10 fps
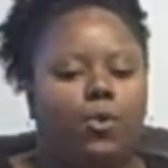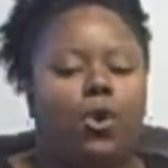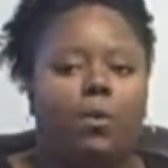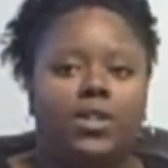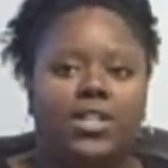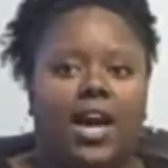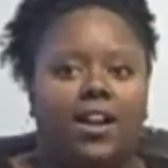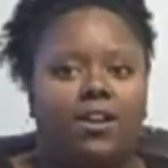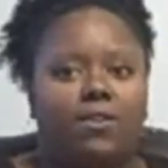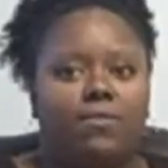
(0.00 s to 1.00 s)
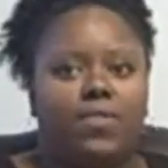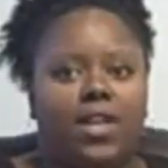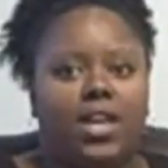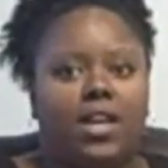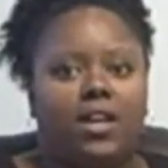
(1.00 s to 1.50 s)
go inside of
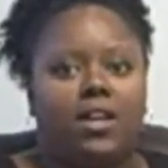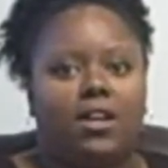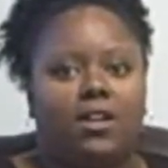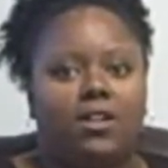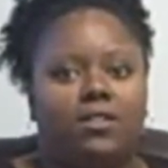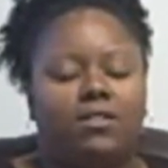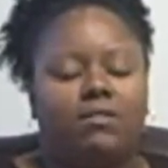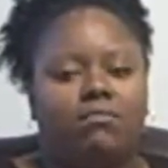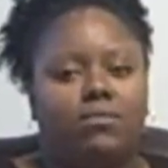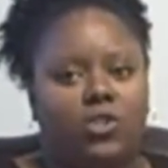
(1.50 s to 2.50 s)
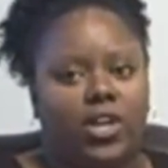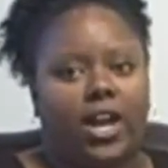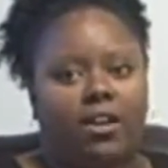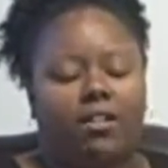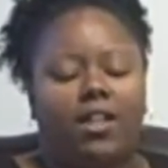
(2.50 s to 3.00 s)
the
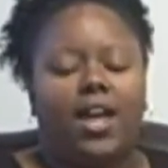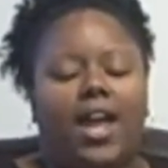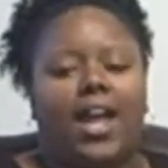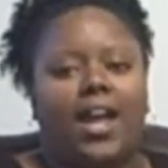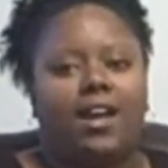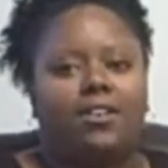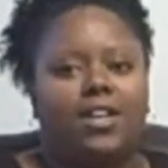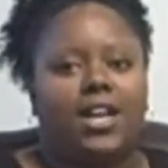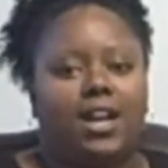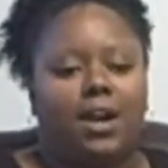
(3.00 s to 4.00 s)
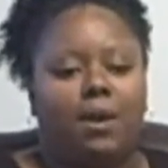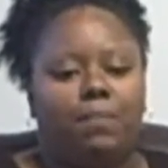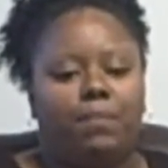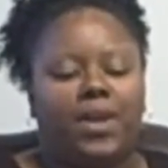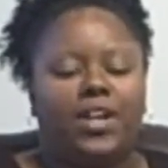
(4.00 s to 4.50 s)
jail and
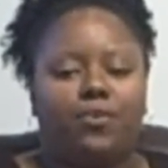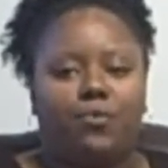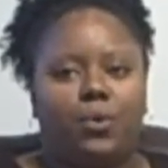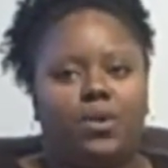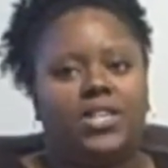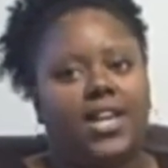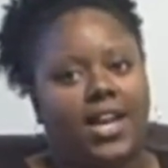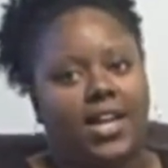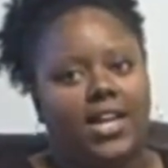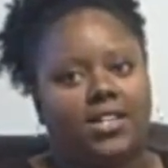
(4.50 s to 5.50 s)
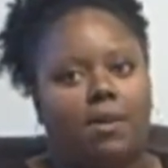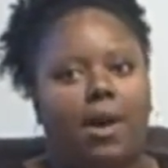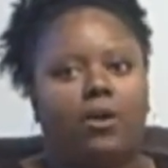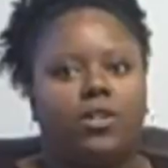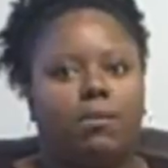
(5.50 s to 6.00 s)
interview detainees
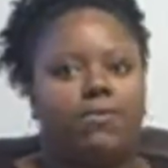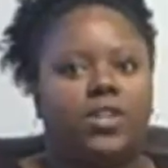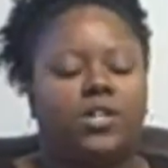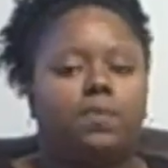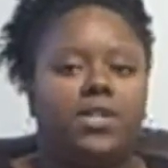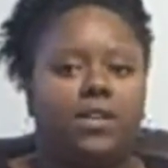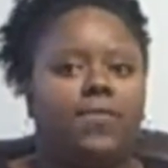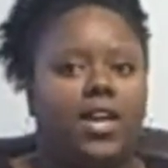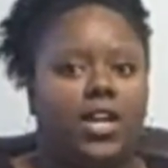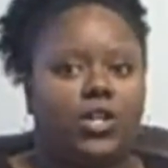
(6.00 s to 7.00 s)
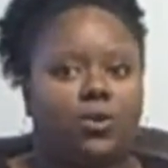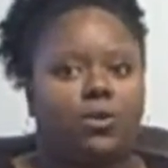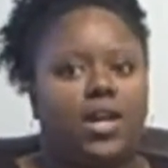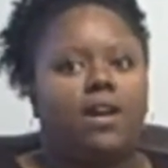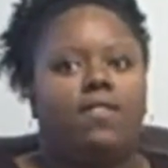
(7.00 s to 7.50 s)
about some of the specific issues
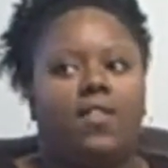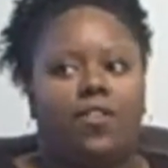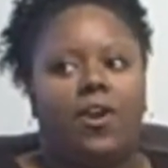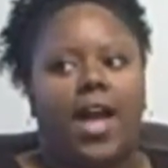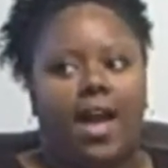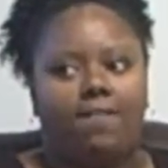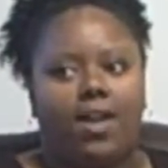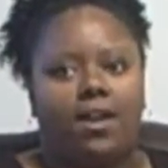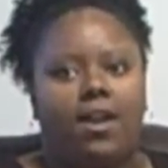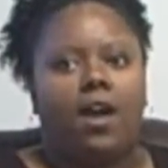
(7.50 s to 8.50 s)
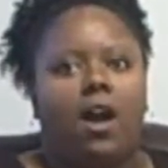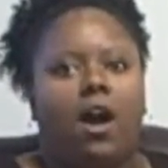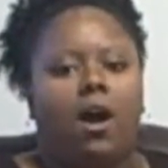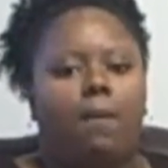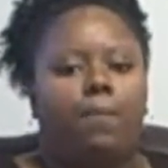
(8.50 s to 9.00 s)
that they're
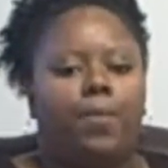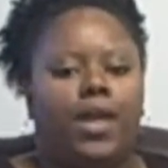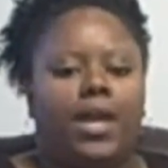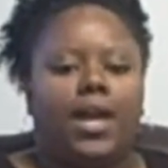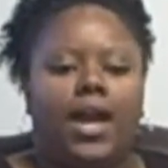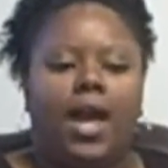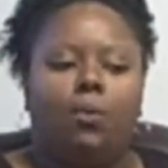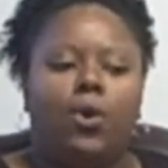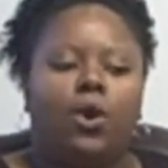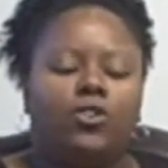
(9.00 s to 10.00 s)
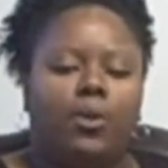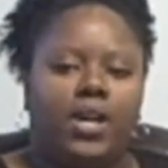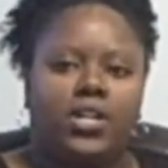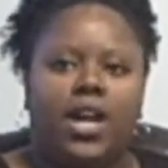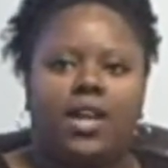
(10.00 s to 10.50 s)
having. We also
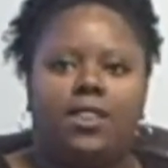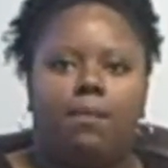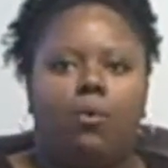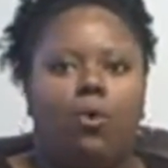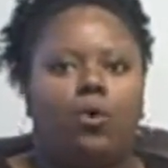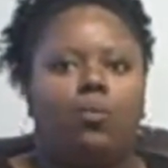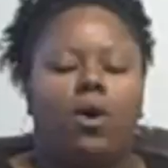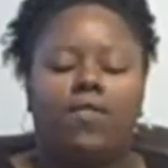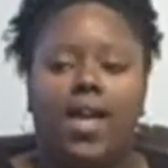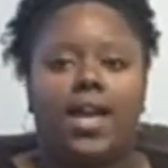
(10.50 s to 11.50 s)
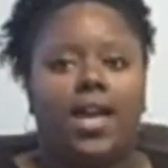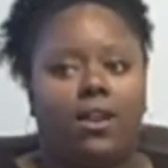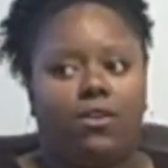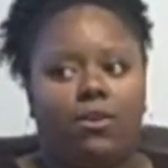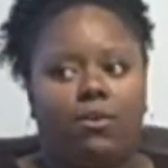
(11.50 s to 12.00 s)
educate them on what they
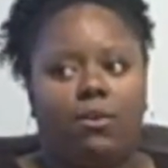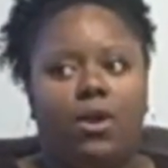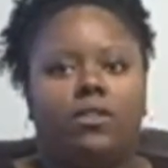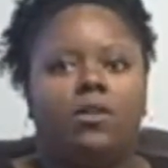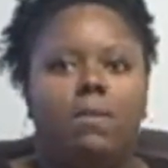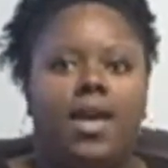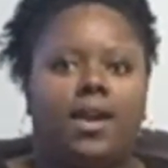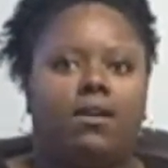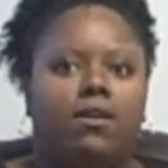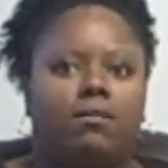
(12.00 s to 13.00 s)
can do to make